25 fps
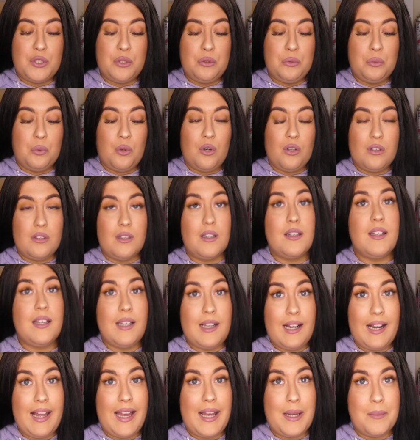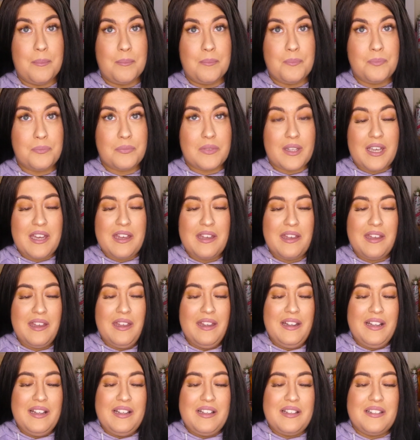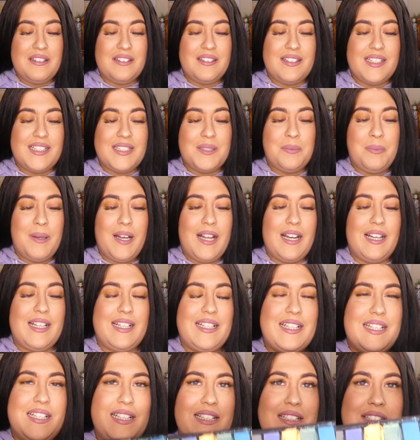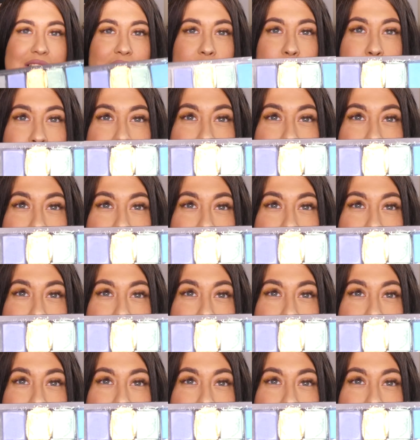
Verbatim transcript: you want glam. This palette is